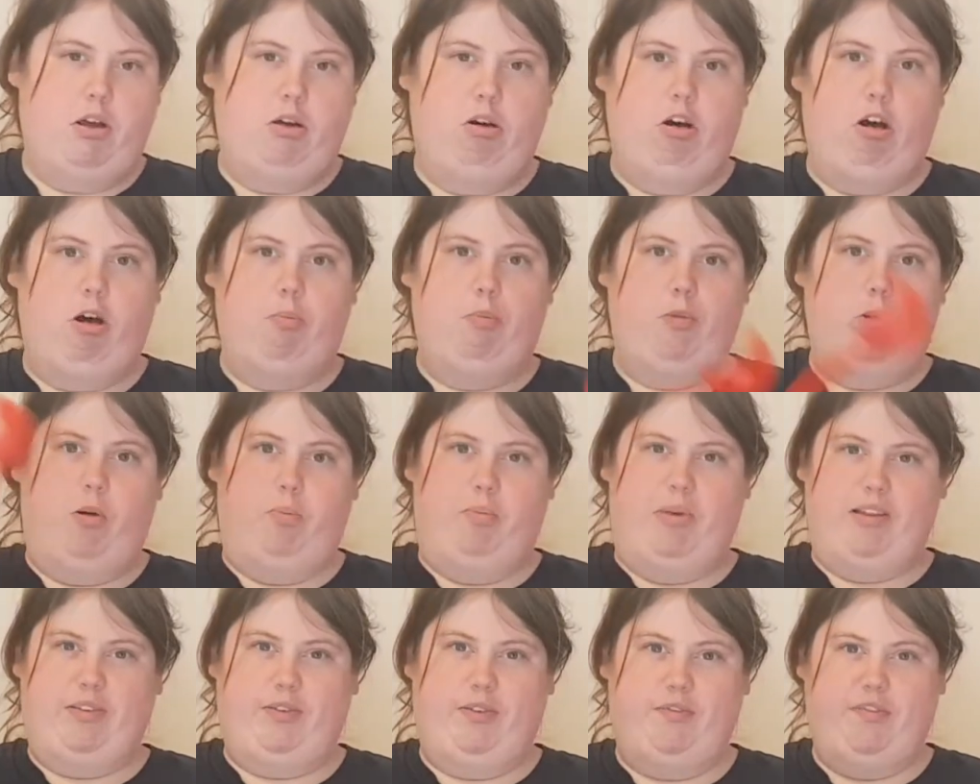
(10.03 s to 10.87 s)
I'm not a
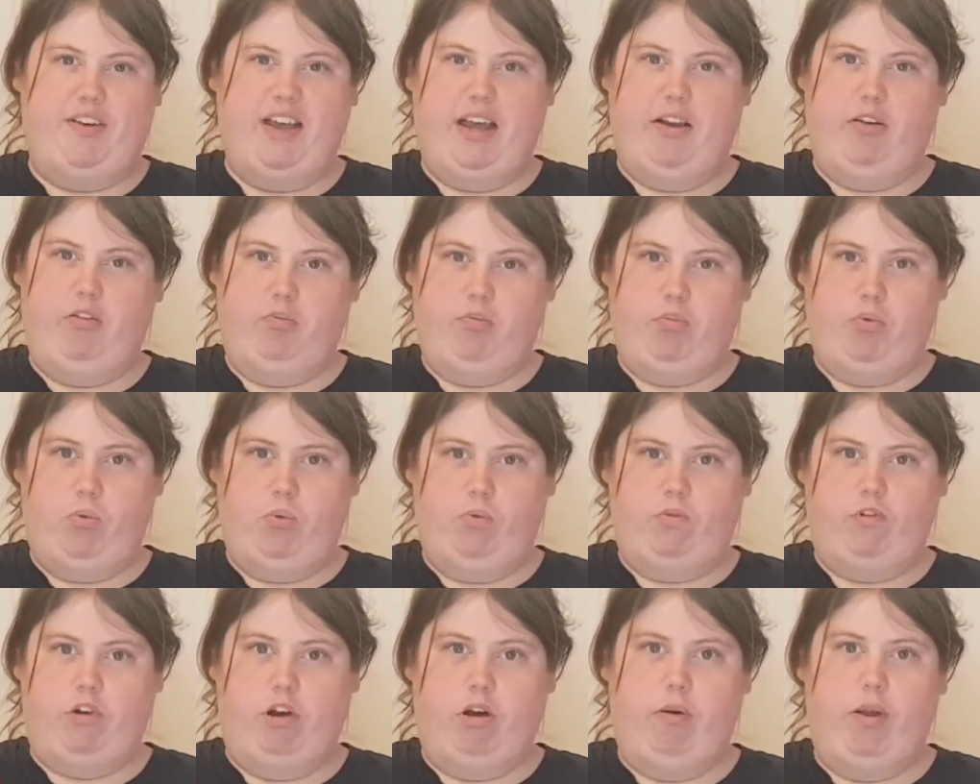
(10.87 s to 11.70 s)
massive fan of ball
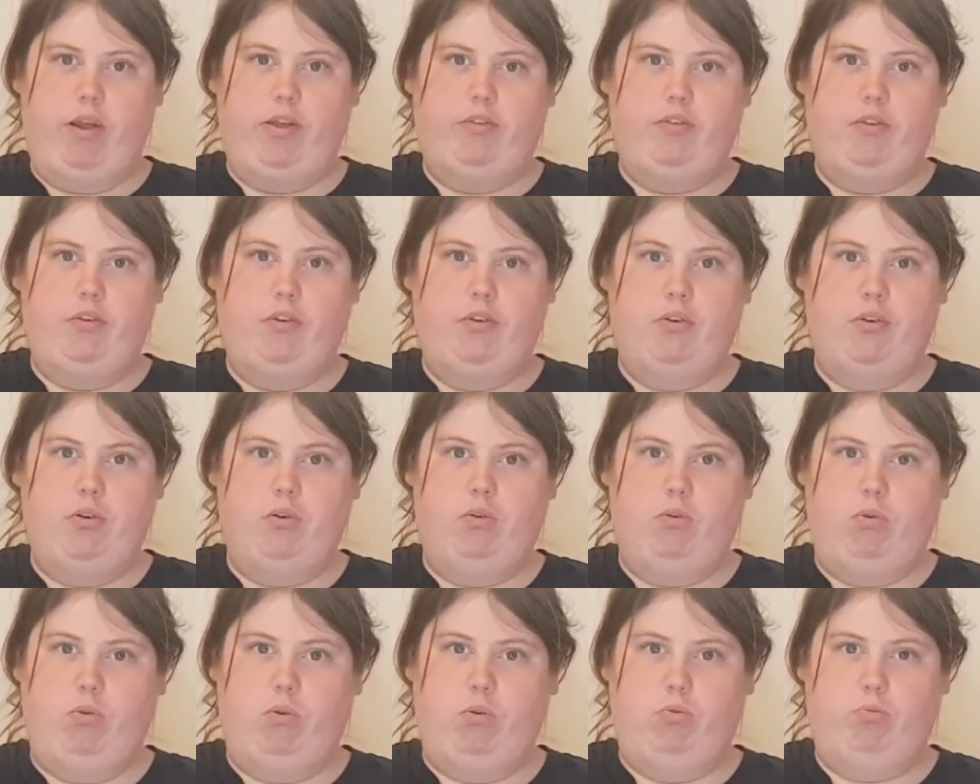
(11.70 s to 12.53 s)
throwers
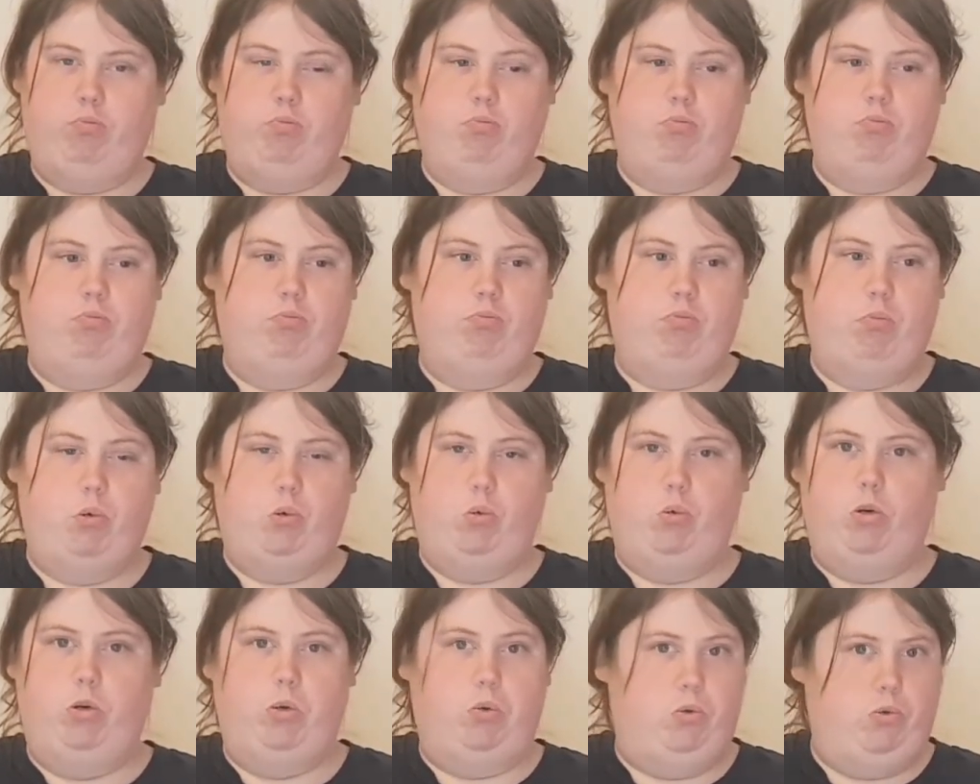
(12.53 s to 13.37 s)
or ball
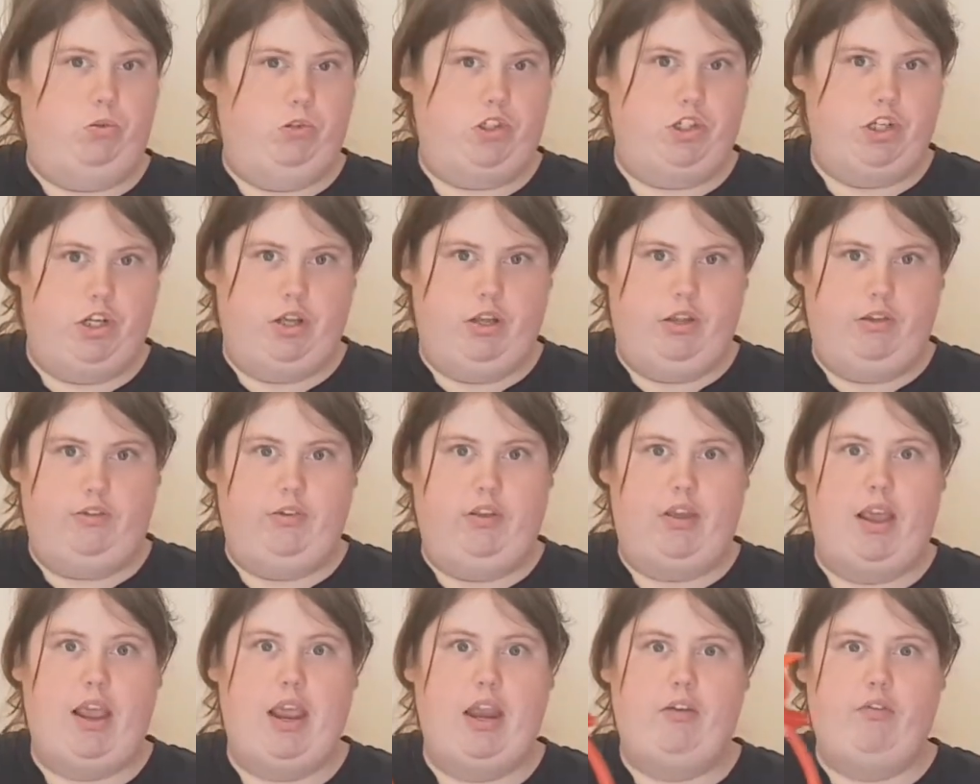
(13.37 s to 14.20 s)
launchers,
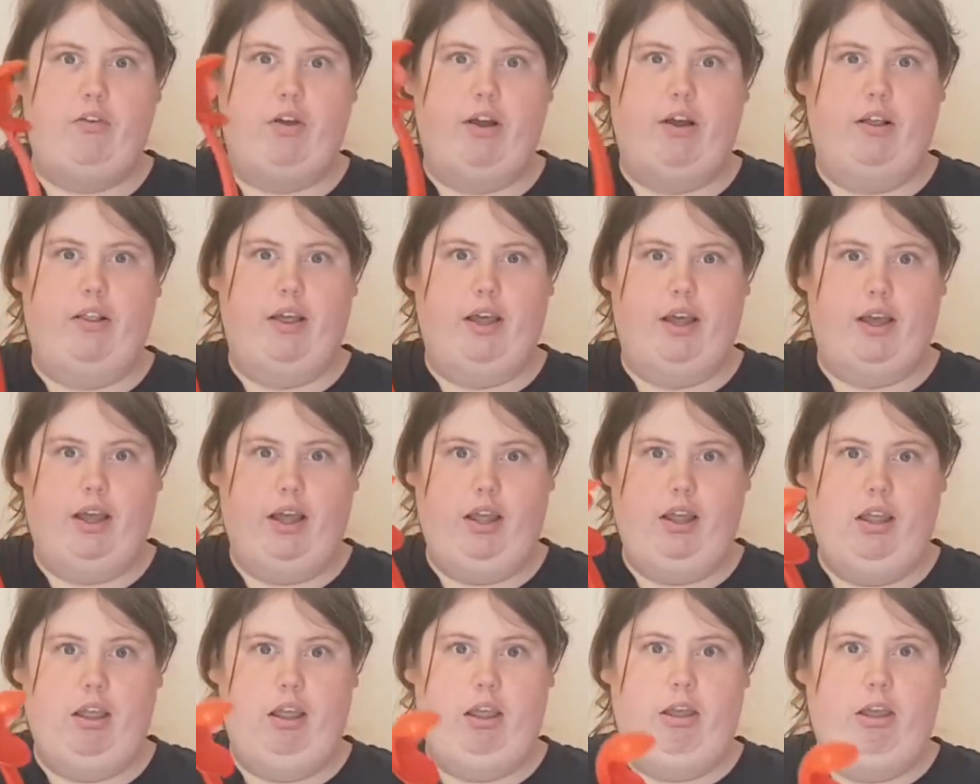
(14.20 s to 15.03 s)
anything like that,